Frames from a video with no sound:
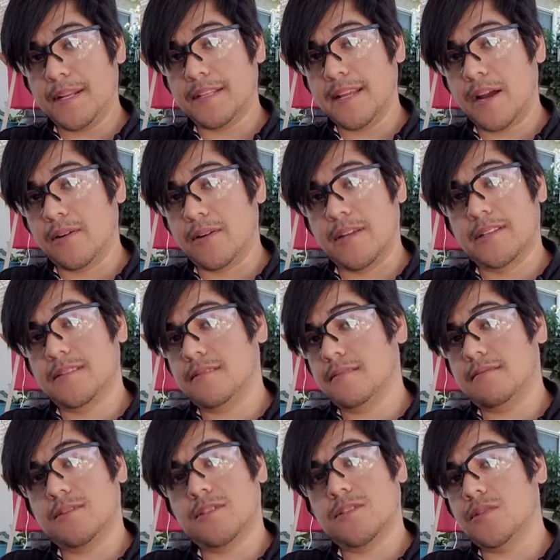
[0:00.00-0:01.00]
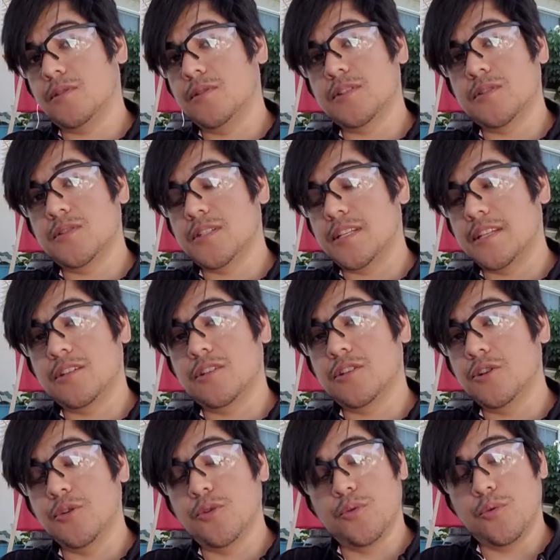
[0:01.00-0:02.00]
it down as soon as you see
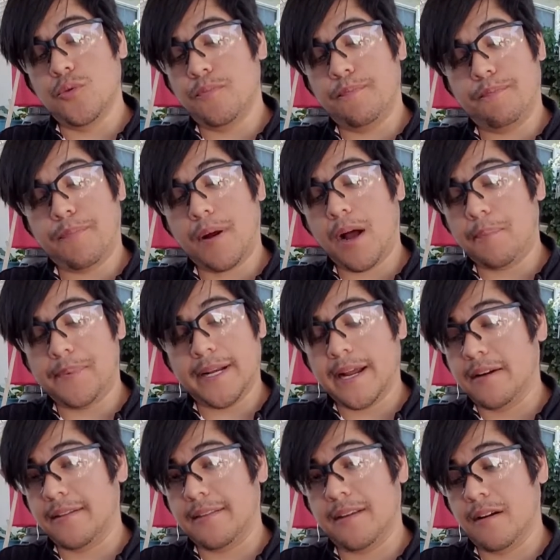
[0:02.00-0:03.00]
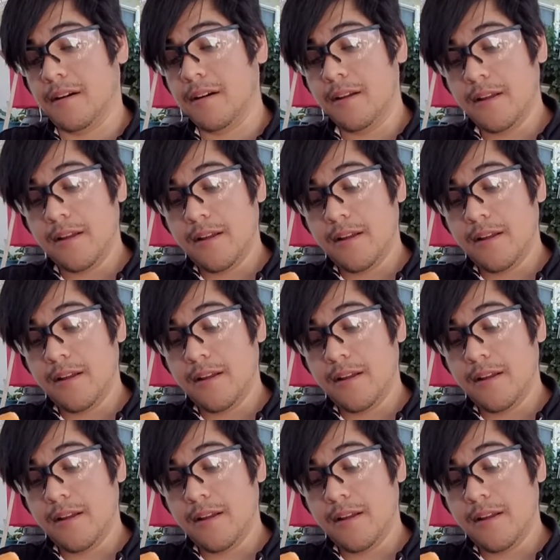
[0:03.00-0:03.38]
goo popping out of there.